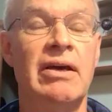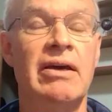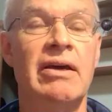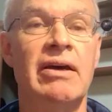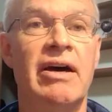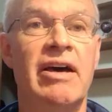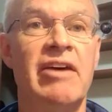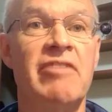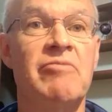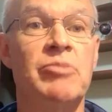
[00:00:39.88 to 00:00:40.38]

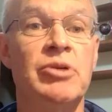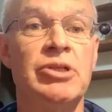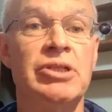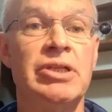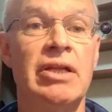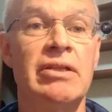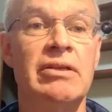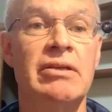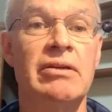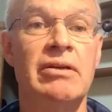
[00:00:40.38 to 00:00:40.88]
I have
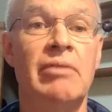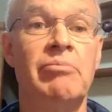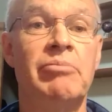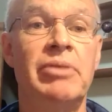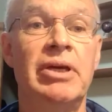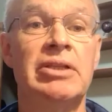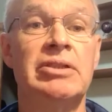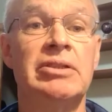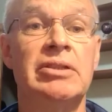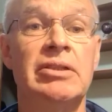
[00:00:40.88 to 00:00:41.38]
presented on
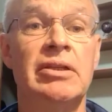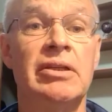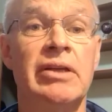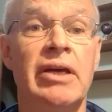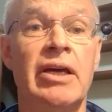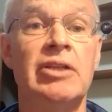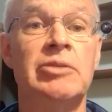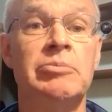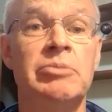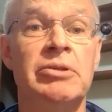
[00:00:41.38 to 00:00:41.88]
patient
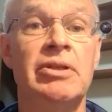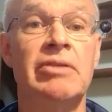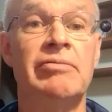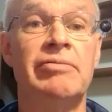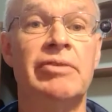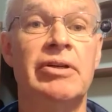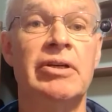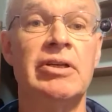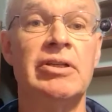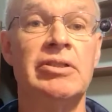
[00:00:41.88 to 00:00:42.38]
engagement at
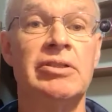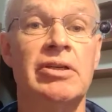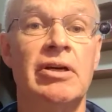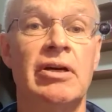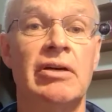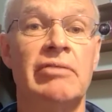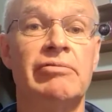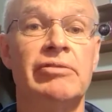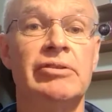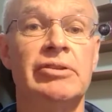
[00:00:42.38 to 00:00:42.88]
various
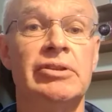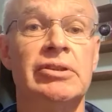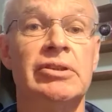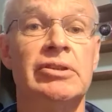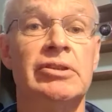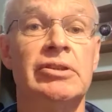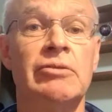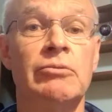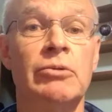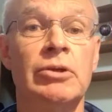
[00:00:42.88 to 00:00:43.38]

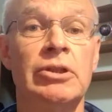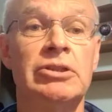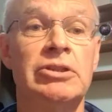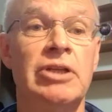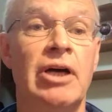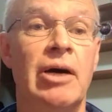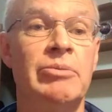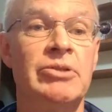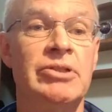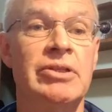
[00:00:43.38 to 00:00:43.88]
conferences and
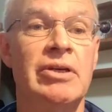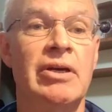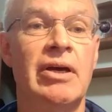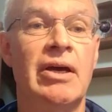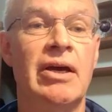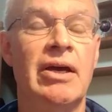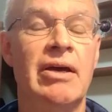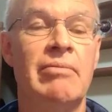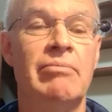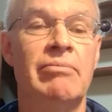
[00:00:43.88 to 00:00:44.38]
workshops.
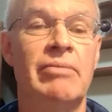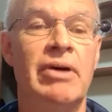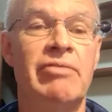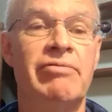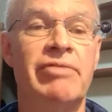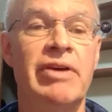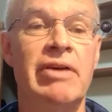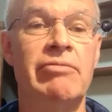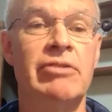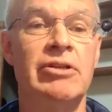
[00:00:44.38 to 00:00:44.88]
My
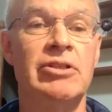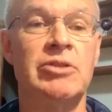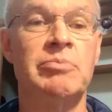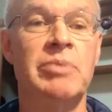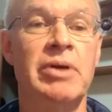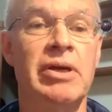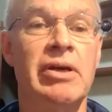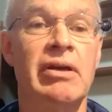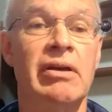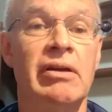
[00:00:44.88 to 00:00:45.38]
favorite
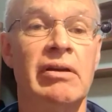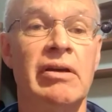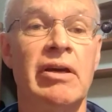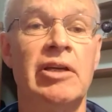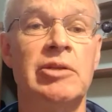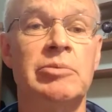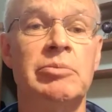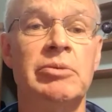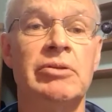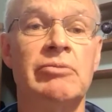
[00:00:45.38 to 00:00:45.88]
speaking
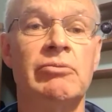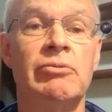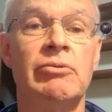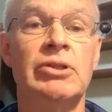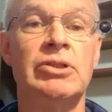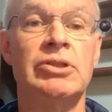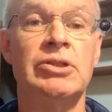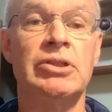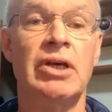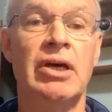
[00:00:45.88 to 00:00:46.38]
engagement
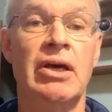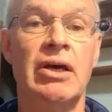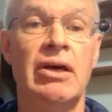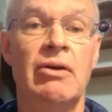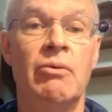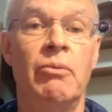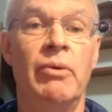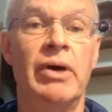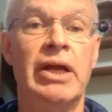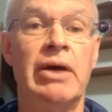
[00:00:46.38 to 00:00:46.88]
was
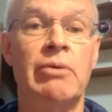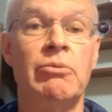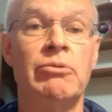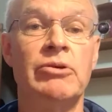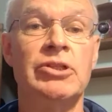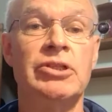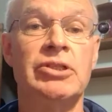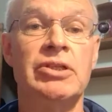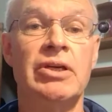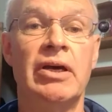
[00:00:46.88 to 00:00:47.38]
when I
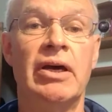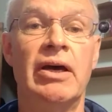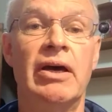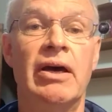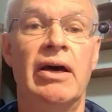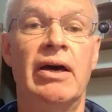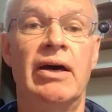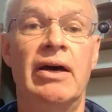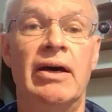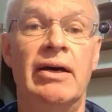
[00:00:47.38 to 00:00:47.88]
was,
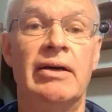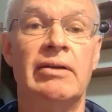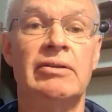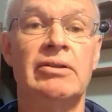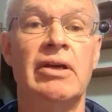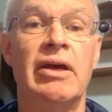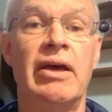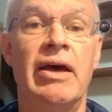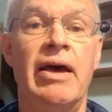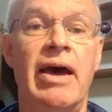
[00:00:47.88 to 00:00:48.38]

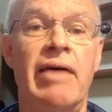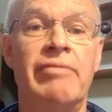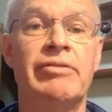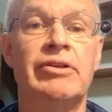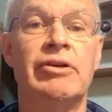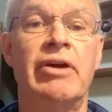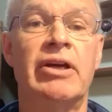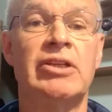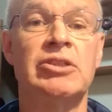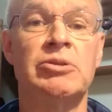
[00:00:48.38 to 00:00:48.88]

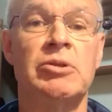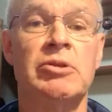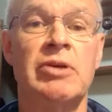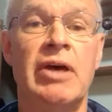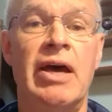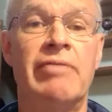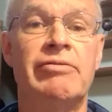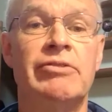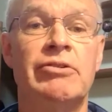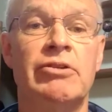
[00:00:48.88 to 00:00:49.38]

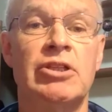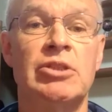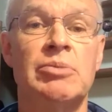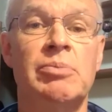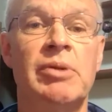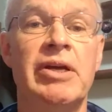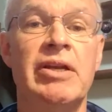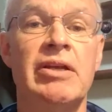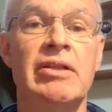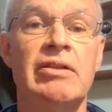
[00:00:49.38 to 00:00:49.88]
after
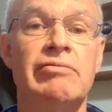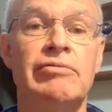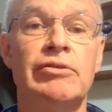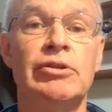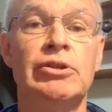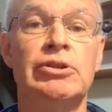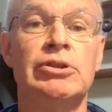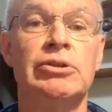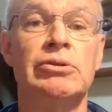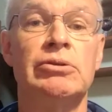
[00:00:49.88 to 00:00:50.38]
explaining the
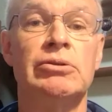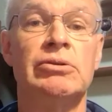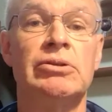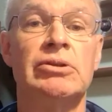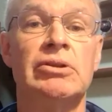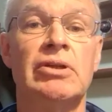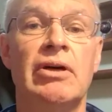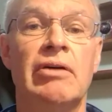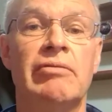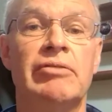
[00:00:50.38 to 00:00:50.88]
virtues
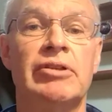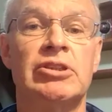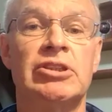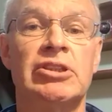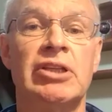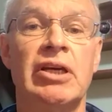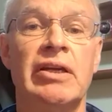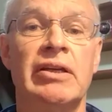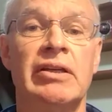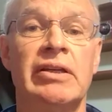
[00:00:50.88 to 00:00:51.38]
of
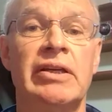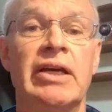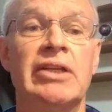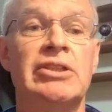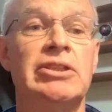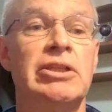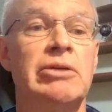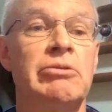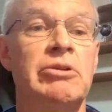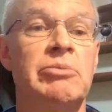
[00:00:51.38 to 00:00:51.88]

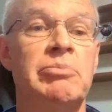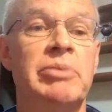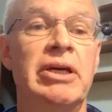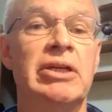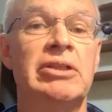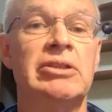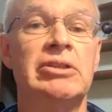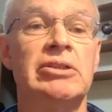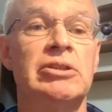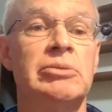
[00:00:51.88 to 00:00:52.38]
engaging with
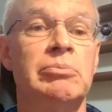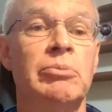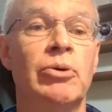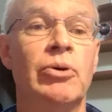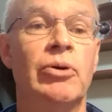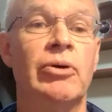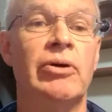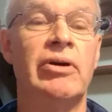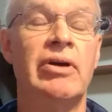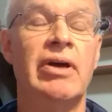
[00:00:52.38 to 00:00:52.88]
patients
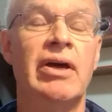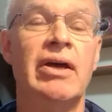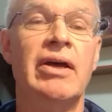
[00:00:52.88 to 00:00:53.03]
more,